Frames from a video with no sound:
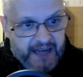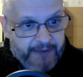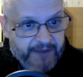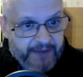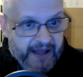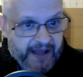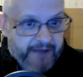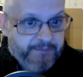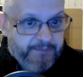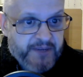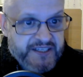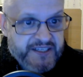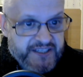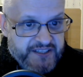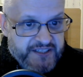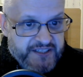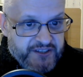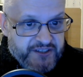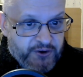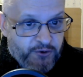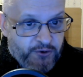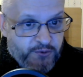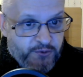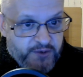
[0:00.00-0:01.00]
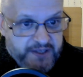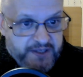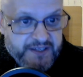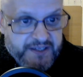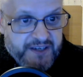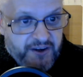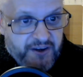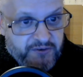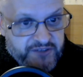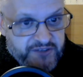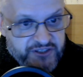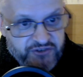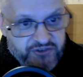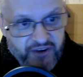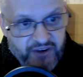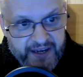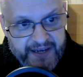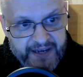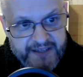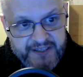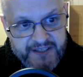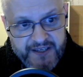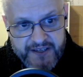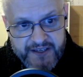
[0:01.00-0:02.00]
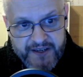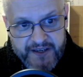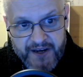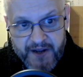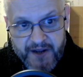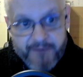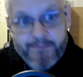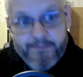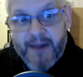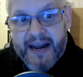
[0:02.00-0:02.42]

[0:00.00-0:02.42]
come out of business school and gone straight into, you know,